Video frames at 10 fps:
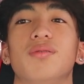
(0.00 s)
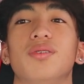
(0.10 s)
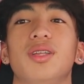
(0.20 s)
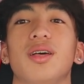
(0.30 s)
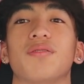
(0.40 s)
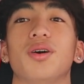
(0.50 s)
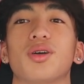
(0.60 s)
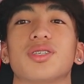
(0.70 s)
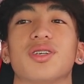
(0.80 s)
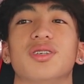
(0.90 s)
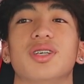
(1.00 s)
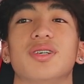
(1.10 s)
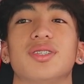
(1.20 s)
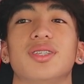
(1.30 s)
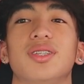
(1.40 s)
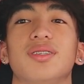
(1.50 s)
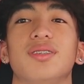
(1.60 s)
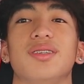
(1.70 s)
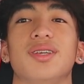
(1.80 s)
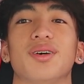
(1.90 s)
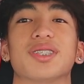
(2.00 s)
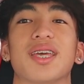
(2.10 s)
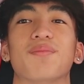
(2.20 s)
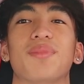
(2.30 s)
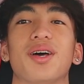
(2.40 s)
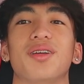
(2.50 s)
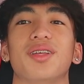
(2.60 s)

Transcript: really like focus on your list and you know to get better.